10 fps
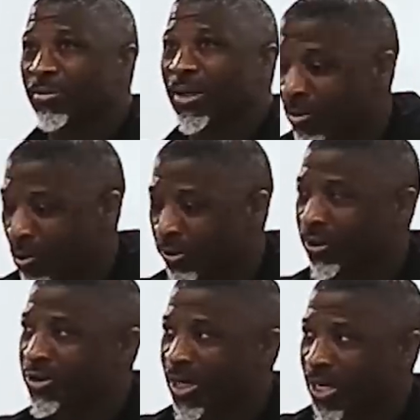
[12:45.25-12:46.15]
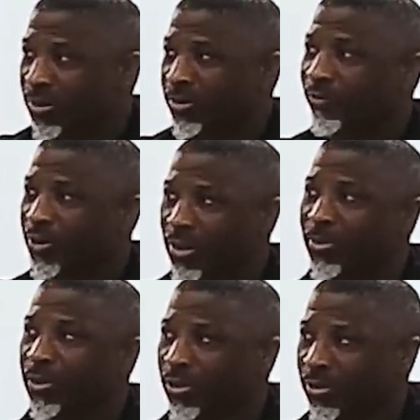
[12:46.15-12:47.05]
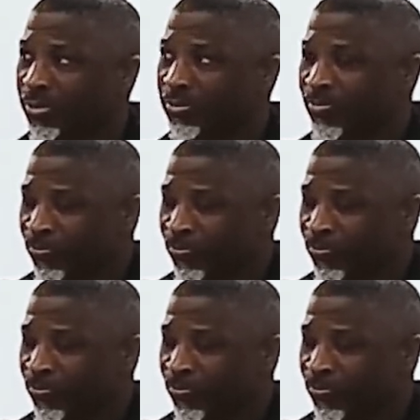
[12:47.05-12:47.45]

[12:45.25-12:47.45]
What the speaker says: I want the challenge of coming here